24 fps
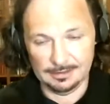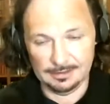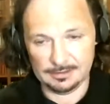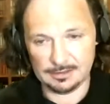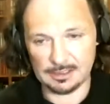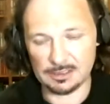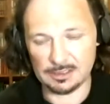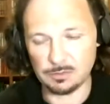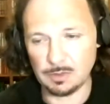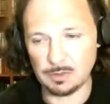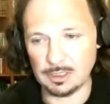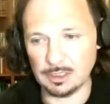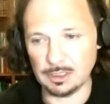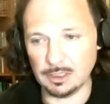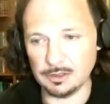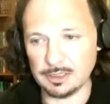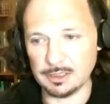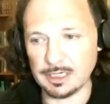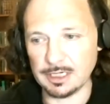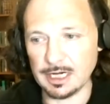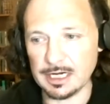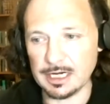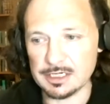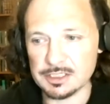to this one
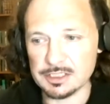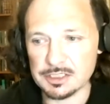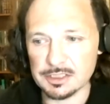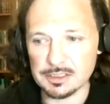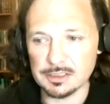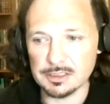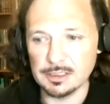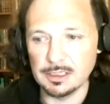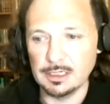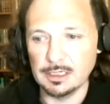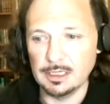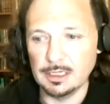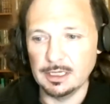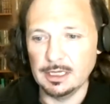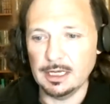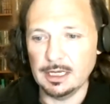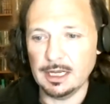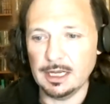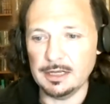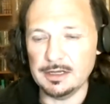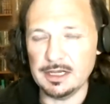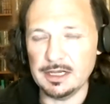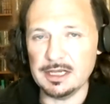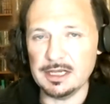location,
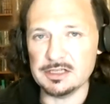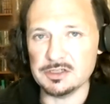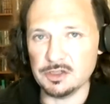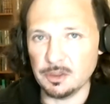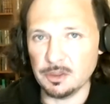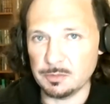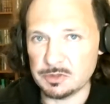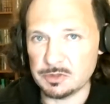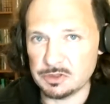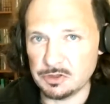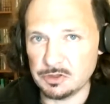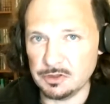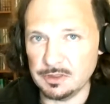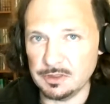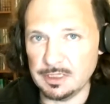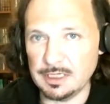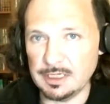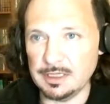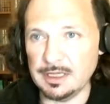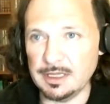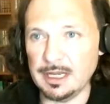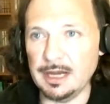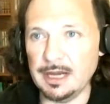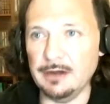and there's an opportunity
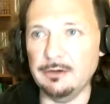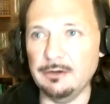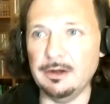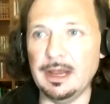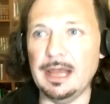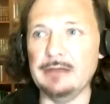there.